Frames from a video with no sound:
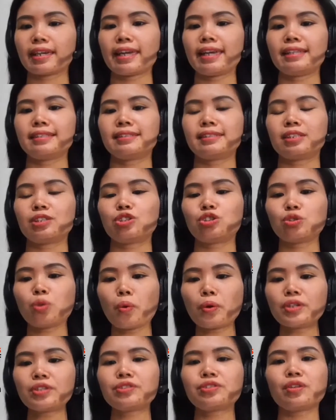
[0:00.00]
is a
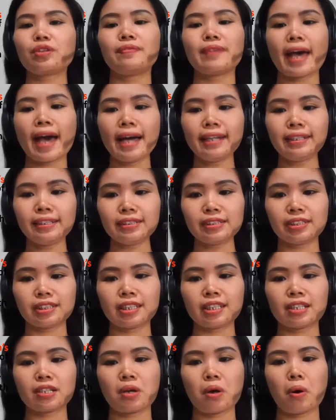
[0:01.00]
source of
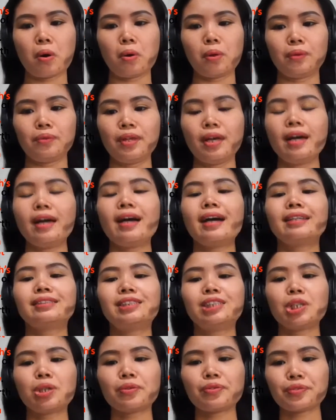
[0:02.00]
energy called
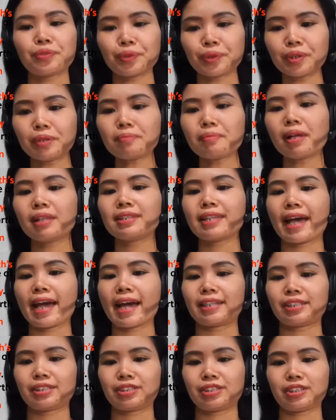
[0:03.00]
geothermal
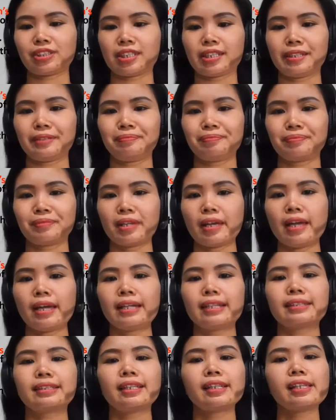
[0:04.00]
energy.
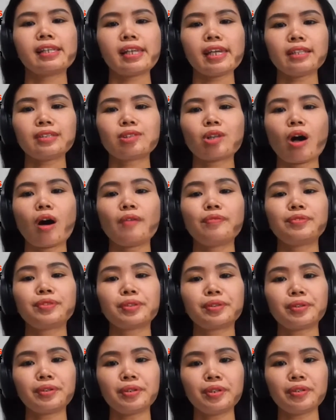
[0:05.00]
The heat of the
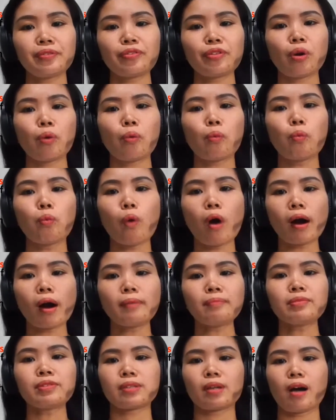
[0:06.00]
Earth
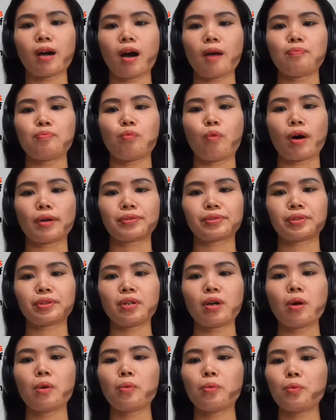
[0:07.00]
warms up water,
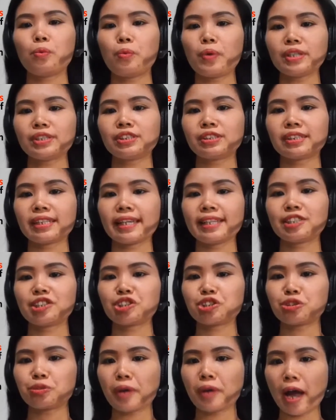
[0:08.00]
which is
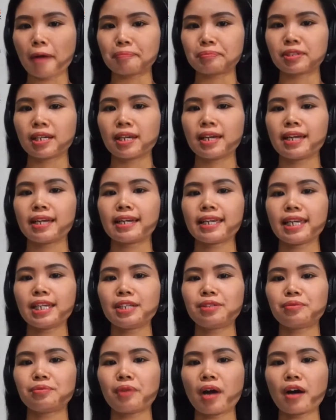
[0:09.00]
trapped
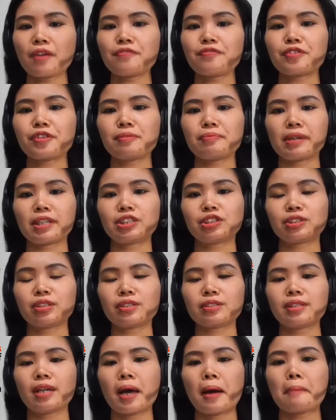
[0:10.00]
in rock
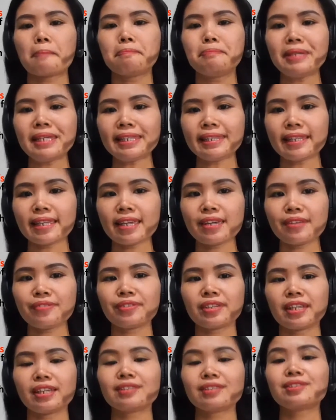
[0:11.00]
formations beneath
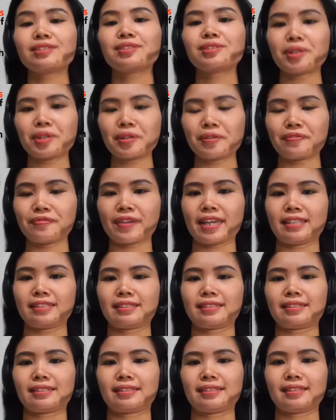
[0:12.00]
its
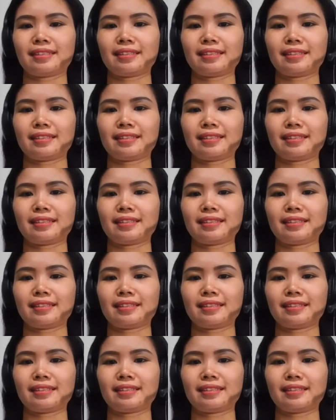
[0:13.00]
surface.